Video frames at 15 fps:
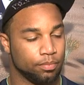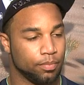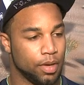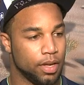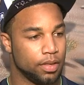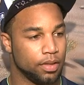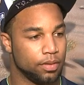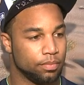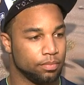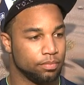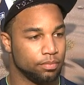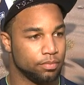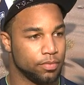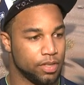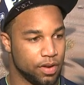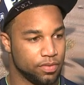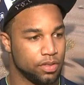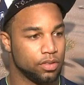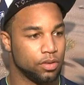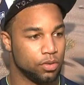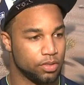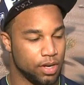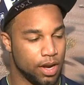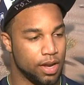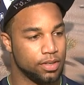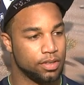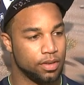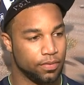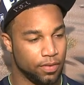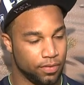by the San Francisco
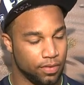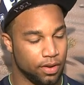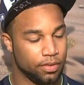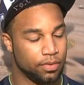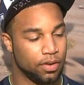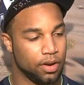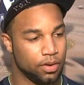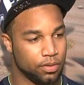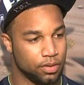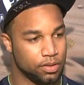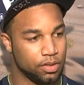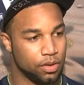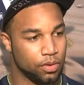Giants in the 50th round. So